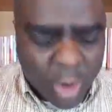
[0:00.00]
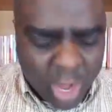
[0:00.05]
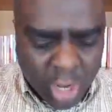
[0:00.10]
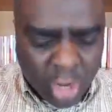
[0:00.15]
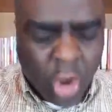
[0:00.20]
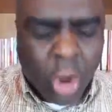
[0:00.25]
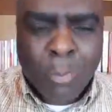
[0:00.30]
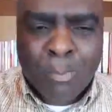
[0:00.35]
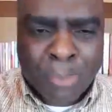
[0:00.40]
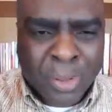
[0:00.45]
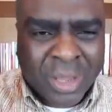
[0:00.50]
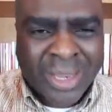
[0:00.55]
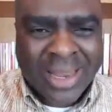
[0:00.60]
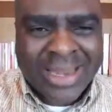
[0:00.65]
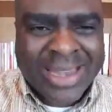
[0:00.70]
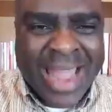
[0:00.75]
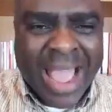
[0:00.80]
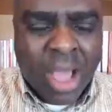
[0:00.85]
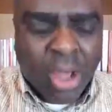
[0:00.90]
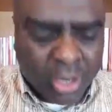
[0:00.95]
We're going to pull
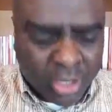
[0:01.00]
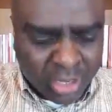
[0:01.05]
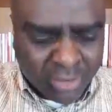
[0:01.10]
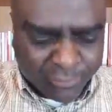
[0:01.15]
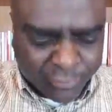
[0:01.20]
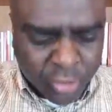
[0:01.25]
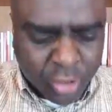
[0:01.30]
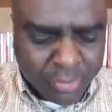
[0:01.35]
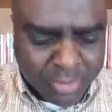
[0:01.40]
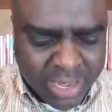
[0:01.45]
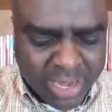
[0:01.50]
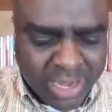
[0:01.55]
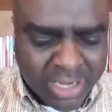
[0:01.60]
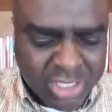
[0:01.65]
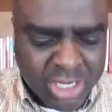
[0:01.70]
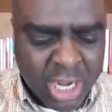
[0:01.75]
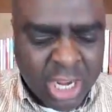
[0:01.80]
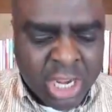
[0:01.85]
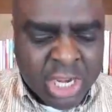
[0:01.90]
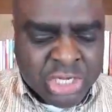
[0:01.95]
it down in a few
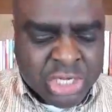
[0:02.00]
minutes.